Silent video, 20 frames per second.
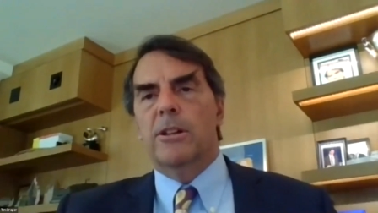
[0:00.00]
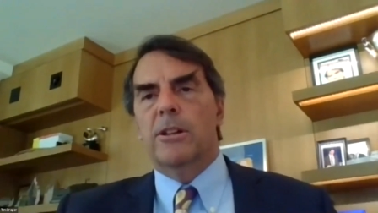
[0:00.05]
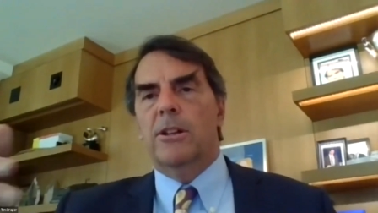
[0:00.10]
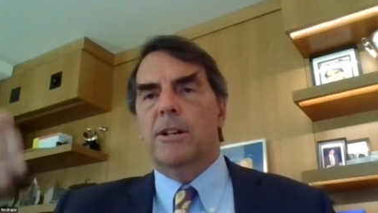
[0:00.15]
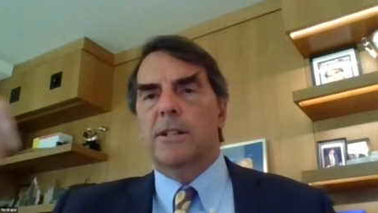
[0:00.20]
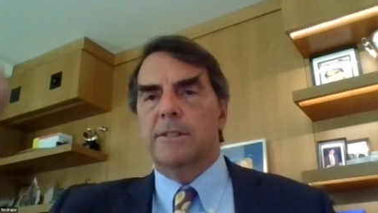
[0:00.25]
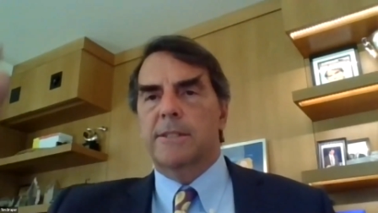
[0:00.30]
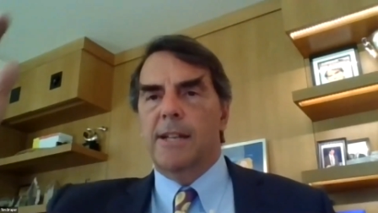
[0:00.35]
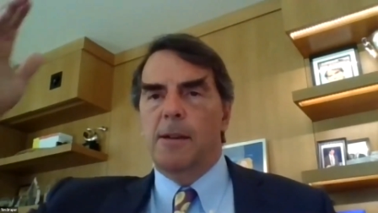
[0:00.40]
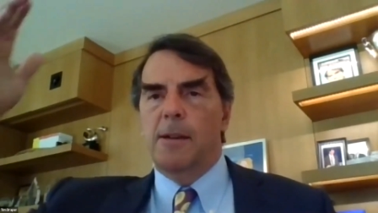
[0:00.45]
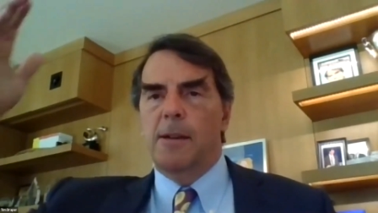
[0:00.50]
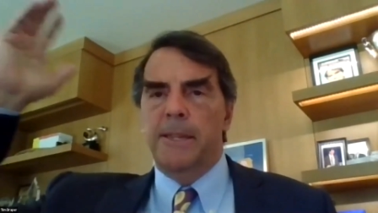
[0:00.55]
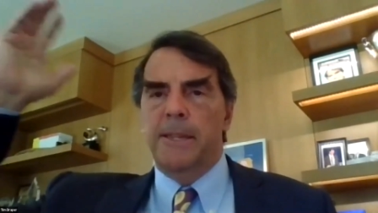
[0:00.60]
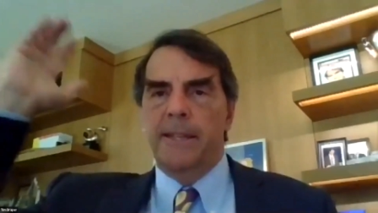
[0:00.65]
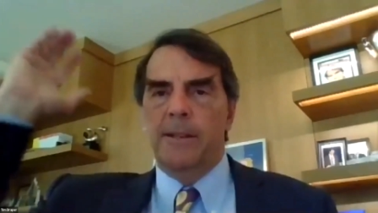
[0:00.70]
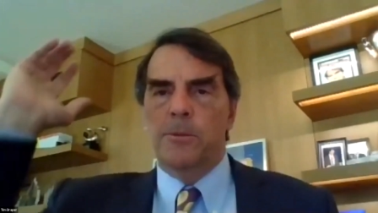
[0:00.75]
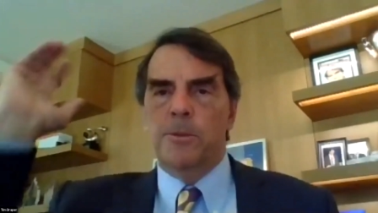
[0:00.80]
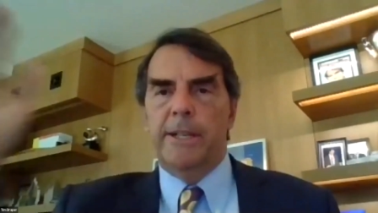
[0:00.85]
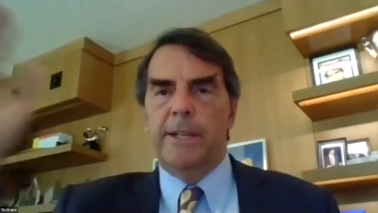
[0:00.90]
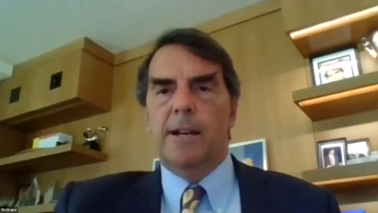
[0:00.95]
long time and
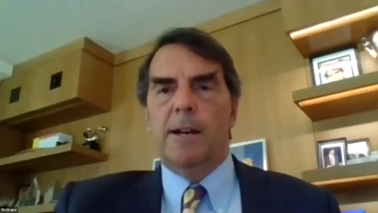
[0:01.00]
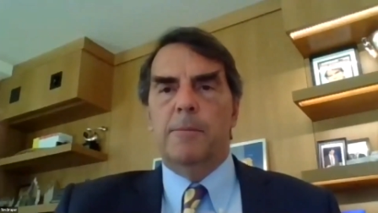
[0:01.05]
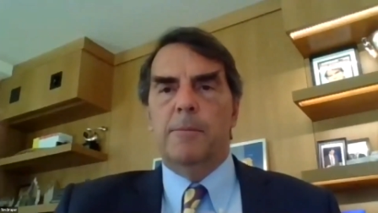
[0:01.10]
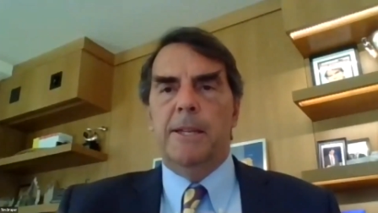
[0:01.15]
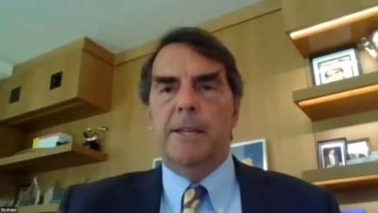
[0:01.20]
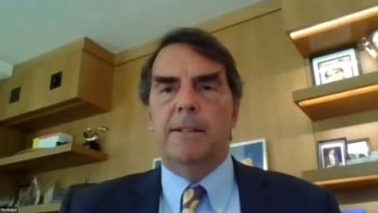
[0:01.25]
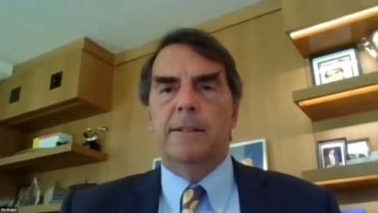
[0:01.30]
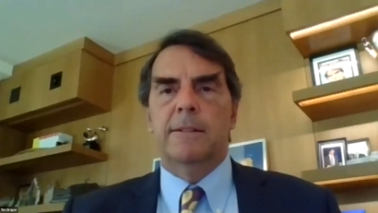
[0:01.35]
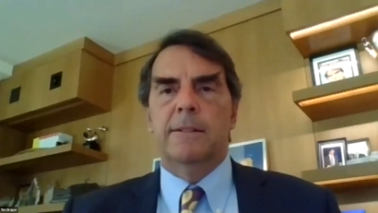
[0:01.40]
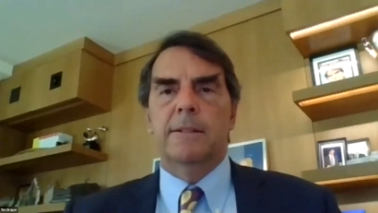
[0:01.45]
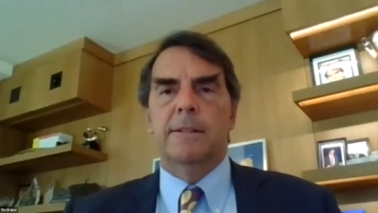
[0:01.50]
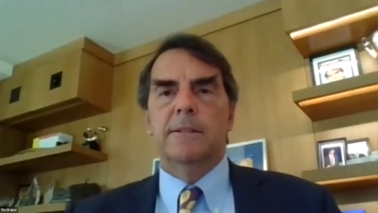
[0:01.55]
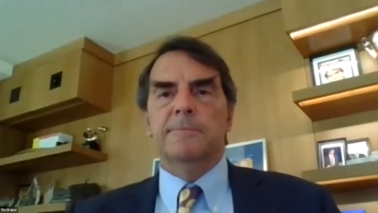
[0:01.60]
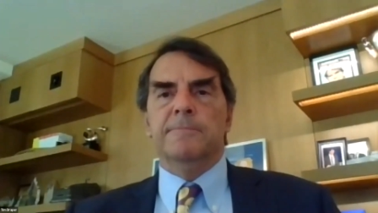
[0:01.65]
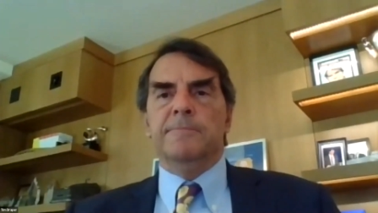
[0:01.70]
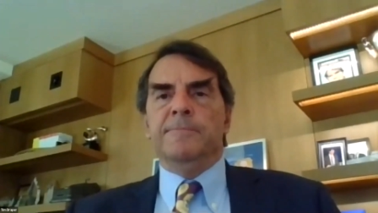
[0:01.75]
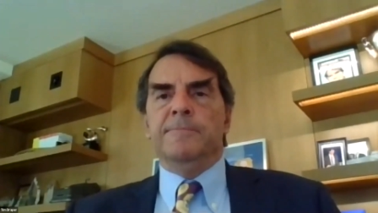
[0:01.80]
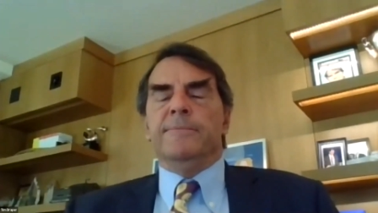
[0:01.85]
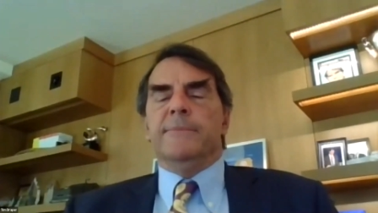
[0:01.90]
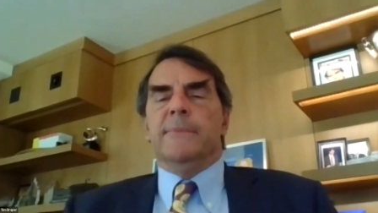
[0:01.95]
then we come in
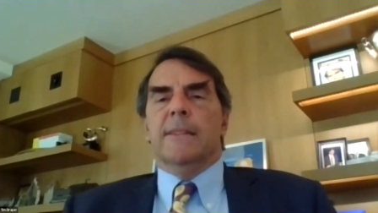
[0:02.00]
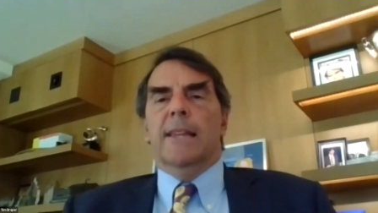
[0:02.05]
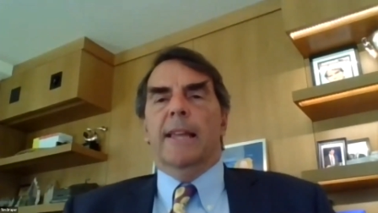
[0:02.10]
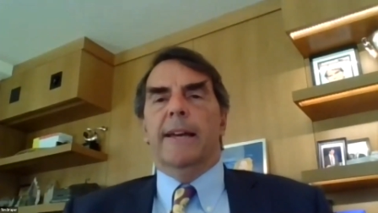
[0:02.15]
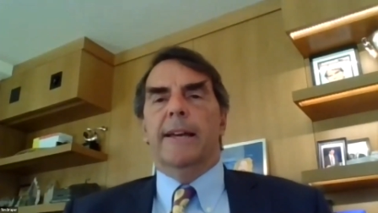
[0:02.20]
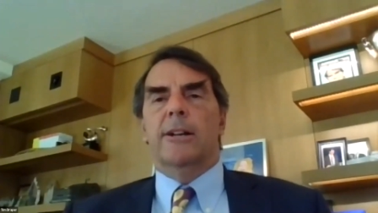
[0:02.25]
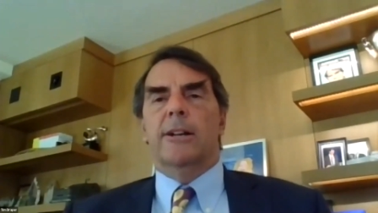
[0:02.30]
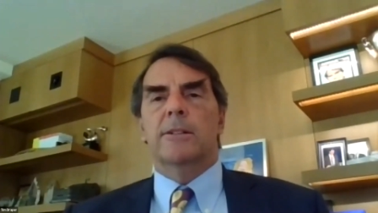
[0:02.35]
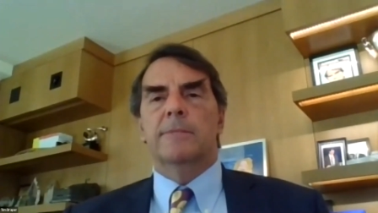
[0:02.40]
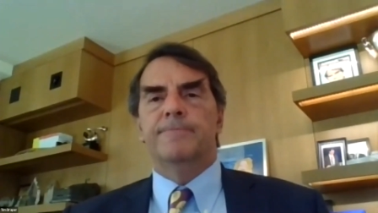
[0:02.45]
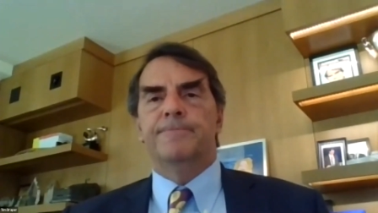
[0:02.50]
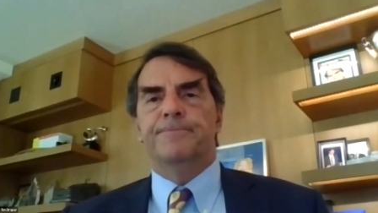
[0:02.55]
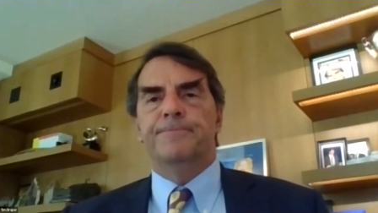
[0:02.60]
later.